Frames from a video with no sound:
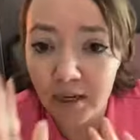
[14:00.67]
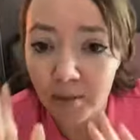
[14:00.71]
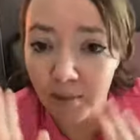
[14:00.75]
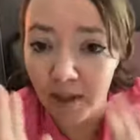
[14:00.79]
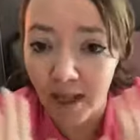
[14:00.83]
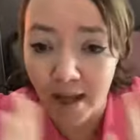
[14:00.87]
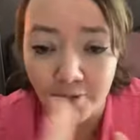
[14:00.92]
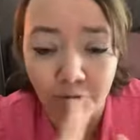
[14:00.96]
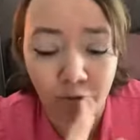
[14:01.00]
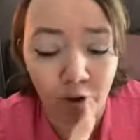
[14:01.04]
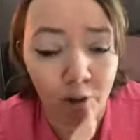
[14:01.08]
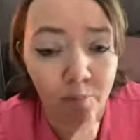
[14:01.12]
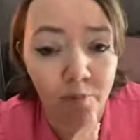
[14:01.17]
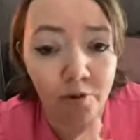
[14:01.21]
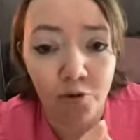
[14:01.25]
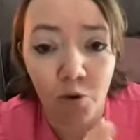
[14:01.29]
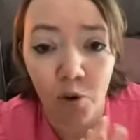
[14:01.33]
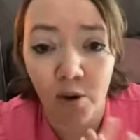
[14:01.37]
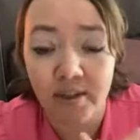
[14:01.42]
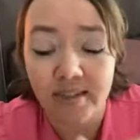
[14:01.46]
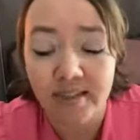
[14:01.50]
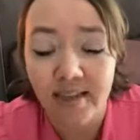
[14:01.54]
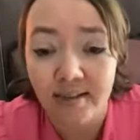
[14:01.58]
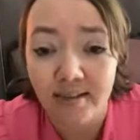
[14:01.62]
media platform, of
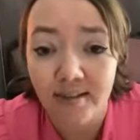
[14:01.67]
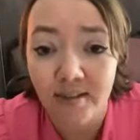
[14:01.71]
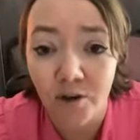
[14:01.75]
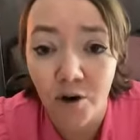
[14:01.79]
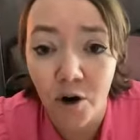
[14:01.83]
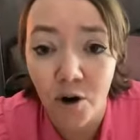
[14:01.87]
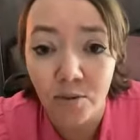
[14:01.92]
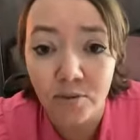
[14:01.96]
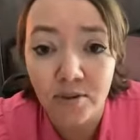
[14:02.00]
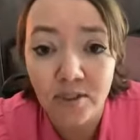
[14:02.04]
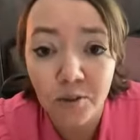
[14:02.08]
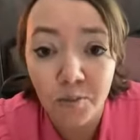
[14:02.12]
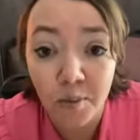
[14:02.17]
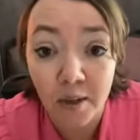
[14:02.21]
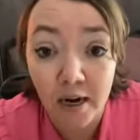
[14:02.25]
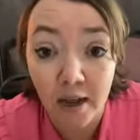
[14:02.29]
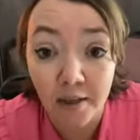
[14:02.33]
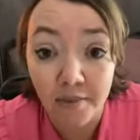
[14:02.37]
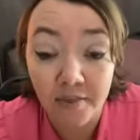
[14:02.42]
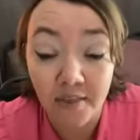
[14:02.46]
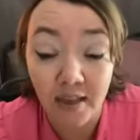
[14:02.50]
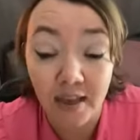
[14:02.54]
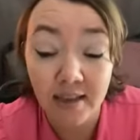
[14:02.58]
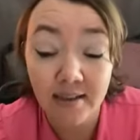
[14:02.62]
course, has their own spin
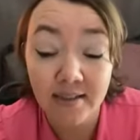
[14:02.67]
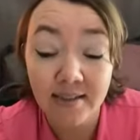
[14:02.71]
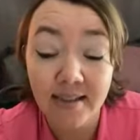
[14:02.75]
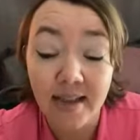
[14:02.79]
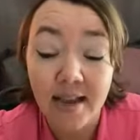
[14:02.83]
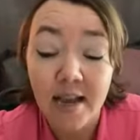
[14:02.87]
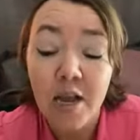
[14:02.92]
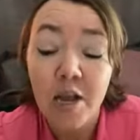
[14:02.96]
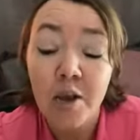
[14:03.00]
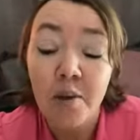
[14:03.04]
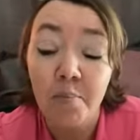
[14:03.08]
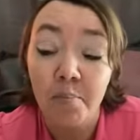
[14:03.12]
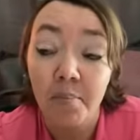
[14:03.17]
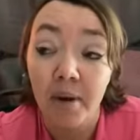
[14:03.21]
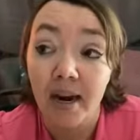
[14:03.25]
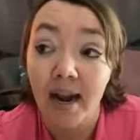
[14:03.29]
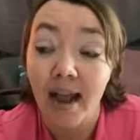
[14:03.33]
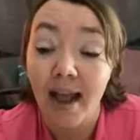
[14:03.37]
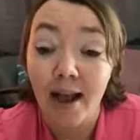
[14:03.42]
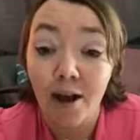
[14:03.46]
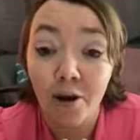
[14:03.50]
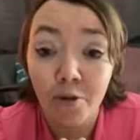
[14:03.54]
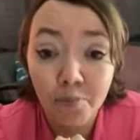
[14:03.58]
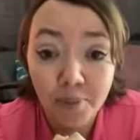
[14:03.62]
on things. But
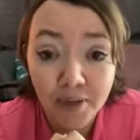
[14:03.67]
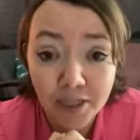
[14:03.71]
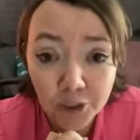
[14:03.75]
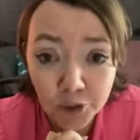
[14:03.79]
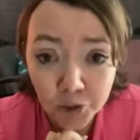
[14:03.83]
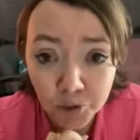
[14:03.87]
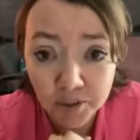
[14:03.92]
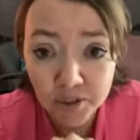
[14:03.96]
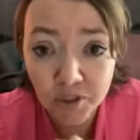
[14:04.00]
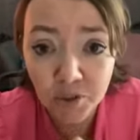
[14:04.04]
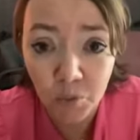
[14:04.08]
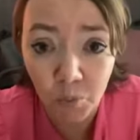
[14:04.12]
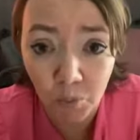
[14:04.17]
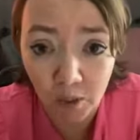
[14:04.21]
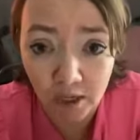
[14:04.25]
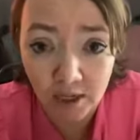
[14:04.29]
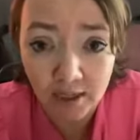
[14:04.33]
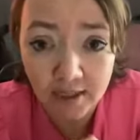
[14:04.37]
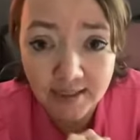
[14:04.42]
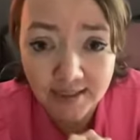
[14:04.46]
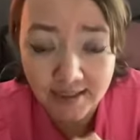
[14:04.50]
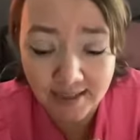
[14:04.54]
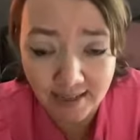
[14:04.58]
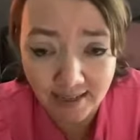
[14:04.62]
how Pinterest
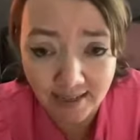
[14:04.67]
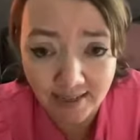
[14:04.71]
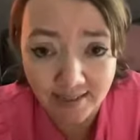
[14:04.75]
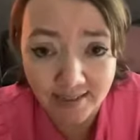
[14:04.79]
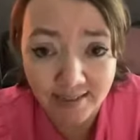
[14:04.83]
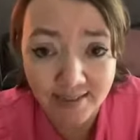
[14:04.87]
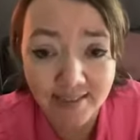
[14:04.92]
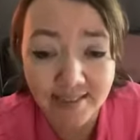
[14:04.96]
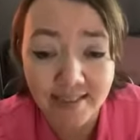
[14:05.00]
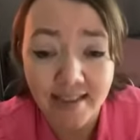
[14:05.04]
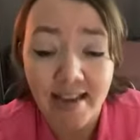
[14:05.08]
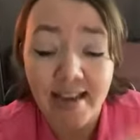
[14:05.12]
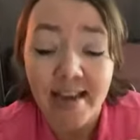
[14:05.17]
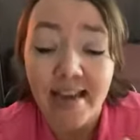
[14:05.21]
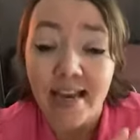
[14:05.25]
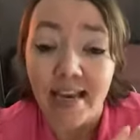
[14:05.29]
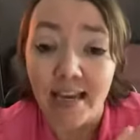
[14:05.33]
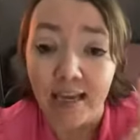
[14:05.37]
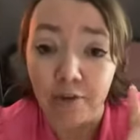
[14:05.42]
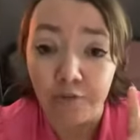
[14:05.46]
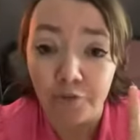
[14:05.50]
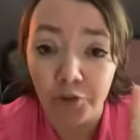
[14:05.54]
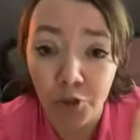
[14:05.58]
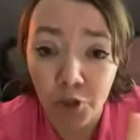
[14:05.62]
works is
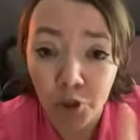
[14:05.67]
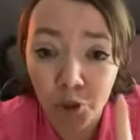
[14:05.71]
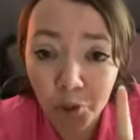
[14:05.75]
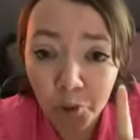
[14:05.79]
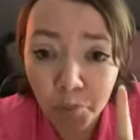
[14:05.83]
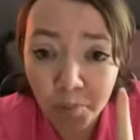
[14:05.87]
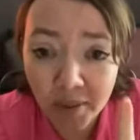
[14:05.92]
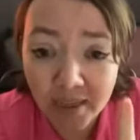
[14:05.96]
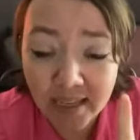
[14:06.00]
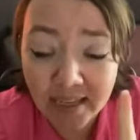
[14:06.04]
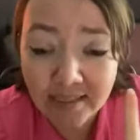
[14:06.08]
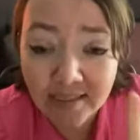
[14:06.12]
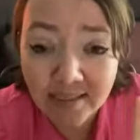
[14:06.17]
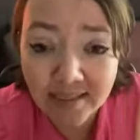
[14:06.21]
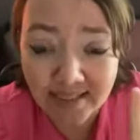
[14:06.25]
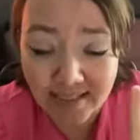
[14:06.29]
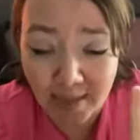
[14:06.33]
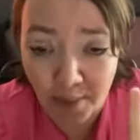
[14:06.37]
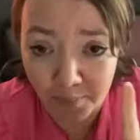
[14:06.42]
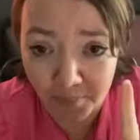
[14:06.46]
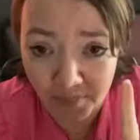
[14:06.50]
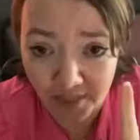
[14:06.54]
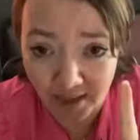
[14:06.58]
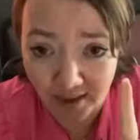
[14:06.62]
if you pin
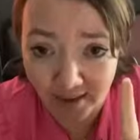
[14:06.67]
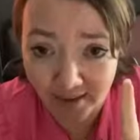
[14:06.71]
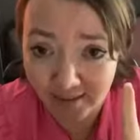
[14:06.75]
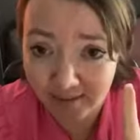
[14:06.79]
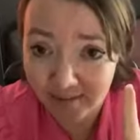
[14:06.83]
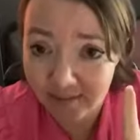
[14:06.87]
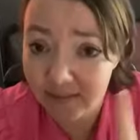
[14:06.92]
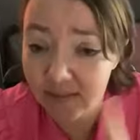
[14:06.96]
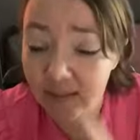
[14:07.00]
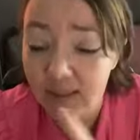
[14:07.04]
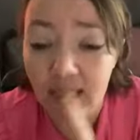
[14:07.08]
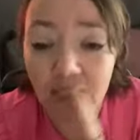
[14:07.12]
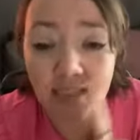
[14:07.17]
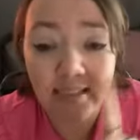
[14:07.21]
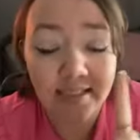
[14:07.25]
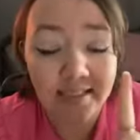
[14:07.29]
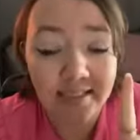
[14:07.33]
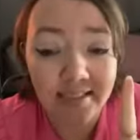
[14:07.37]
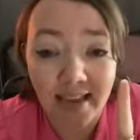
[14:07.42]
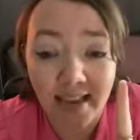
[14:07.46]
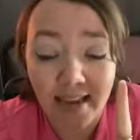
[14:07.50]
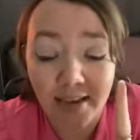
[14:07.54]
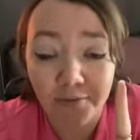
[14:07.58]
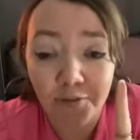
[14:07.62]
something, let's
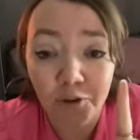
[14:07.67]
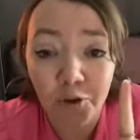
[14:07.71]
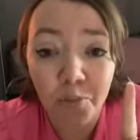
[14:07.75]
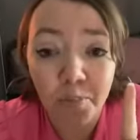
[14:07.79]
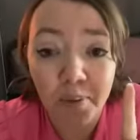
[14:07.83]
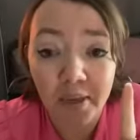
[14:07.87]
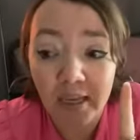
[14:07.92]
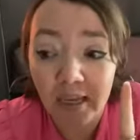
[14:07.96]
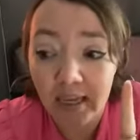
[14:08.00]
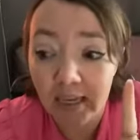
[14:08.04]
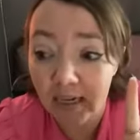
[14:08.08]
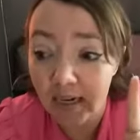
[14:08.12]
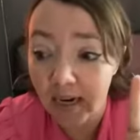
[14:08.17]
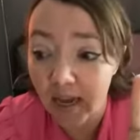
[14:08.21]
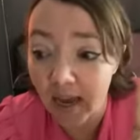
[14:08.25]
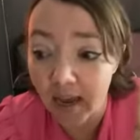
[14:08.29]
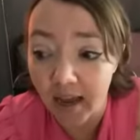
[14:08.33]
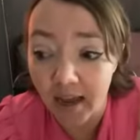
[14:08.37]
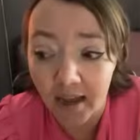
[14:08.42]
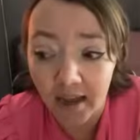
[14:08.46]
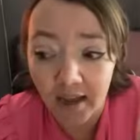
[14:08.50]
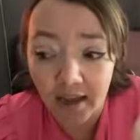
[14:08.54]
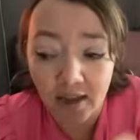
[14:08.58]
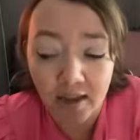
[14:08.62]
say if you pin
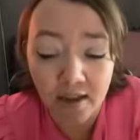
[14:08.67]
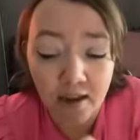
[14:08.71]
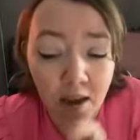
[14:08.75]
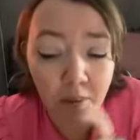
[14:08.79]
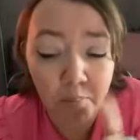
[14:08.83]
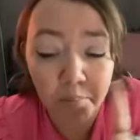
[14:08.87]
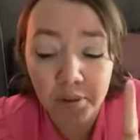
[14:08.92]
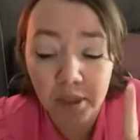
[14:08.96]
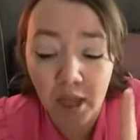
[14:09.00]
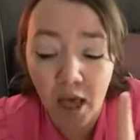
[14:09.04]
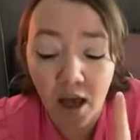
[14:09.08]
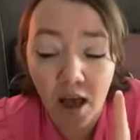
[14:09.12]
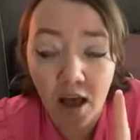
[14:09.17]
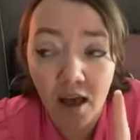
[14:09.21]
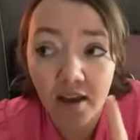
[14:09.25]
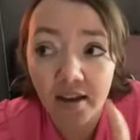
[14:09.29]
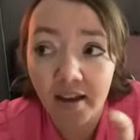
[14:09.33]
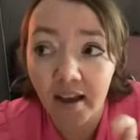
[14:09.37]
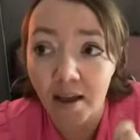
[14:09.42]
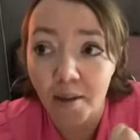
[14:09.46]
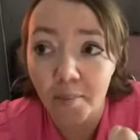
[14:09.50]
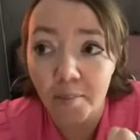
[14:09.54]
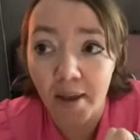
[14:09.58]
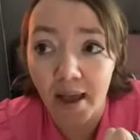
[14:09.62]
a
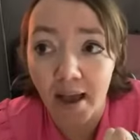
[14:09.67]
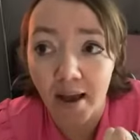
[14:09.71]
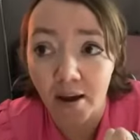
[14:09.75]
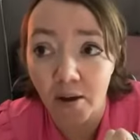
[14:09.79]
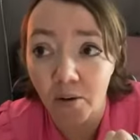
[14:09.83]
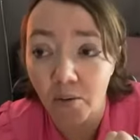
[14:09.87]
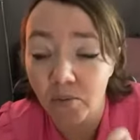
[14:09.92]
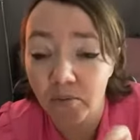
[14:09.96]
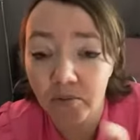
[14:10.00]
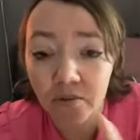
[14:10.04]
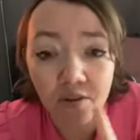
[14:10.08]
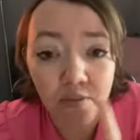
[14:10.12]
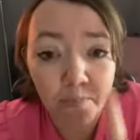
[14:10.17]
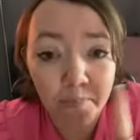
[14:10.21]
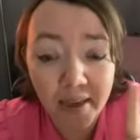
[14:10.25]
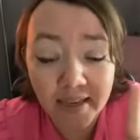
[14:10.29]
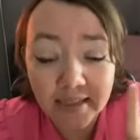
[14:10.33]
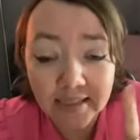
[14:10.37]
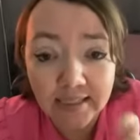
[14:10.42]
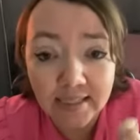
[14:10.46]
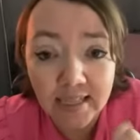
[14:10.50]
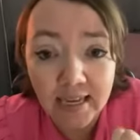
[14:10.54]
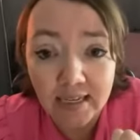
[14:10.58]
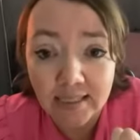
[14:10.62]
blog about
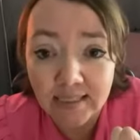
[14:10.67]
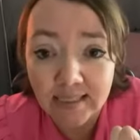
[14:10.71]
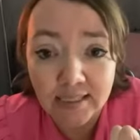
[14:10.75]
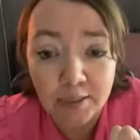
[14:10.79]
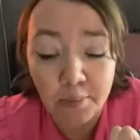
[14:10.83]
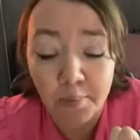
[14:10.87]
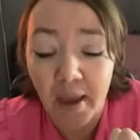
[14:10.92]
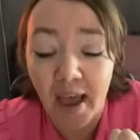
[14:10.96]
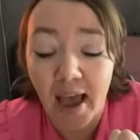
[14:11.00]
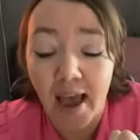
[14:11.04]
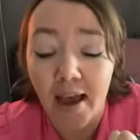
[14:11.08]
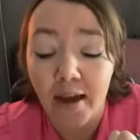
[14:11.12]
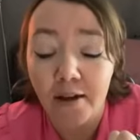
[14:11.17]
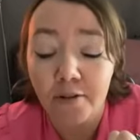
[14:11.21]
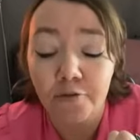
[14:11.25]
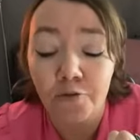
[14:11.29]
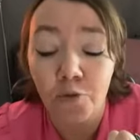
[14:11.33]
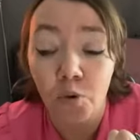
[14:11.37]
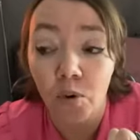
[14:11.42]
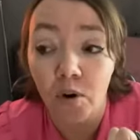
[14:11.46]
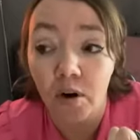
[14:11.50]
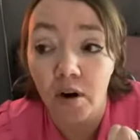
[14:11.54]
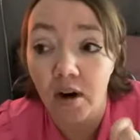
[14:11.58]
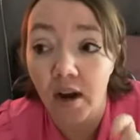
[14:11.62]
best things to pack
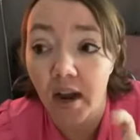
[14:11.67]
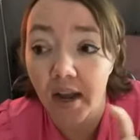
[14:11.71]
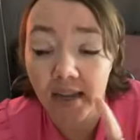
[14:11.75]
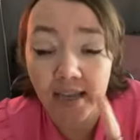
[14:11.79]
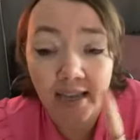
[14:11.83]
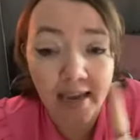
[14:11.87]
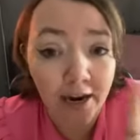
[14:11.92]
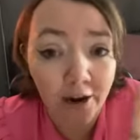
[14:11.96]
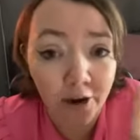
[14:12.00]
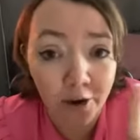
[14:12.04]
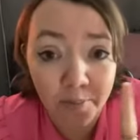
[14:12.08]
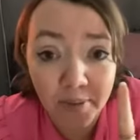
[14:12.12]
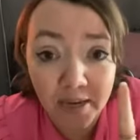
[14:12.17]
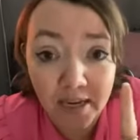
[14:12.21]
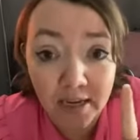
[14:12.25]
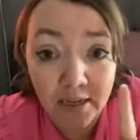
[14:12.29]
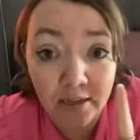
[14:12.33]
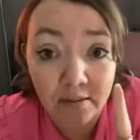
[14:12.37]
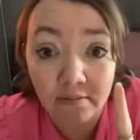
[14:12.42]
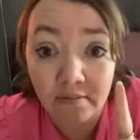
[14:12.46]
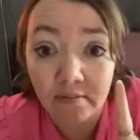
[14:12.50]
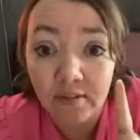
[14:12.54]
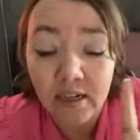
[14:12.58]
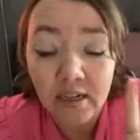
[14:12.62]
for a
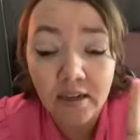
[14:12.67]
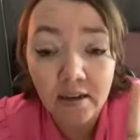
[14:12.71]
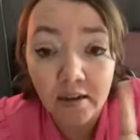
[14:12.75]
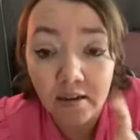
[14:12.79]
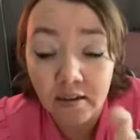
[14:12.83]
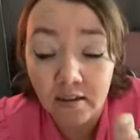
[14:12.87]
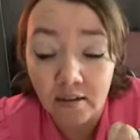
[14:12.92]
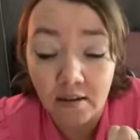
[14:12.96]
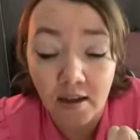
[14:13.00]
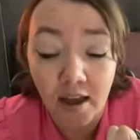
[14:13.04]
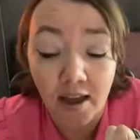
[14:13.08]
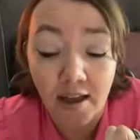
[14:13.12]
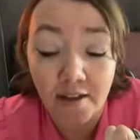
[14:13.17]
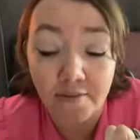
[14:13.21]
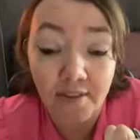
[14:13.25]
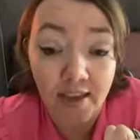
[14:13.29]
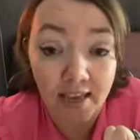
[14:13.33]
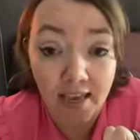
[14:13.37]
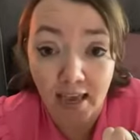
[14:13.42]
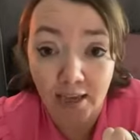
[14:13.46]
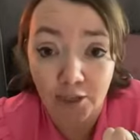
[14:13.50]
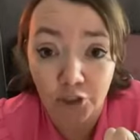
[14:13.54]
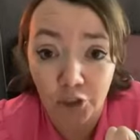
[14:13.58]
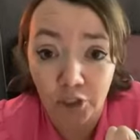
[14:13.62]
Caribbean
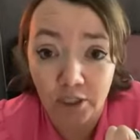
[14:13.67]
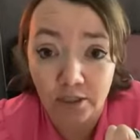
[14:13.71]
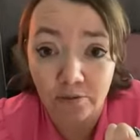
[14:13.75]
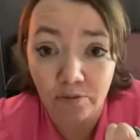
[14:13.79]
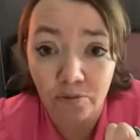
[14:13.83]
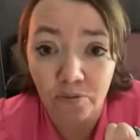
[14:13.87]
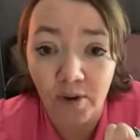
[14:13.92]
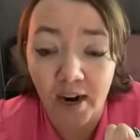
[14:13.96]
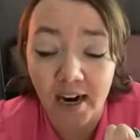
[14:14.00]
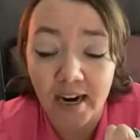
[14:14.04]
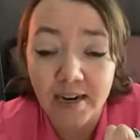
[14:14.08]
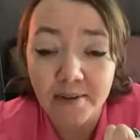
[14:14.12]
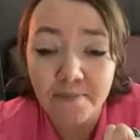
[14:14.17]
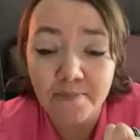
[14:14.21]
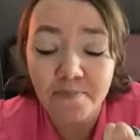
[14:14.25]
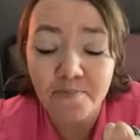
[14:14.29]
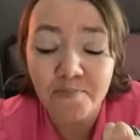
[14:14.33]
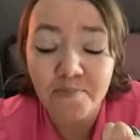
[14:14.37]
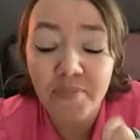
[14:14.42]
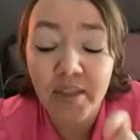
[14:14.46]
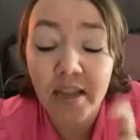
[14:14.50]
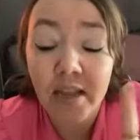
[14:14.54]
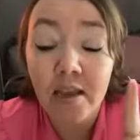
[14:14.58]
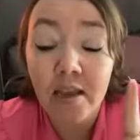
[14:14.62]
vacation, right?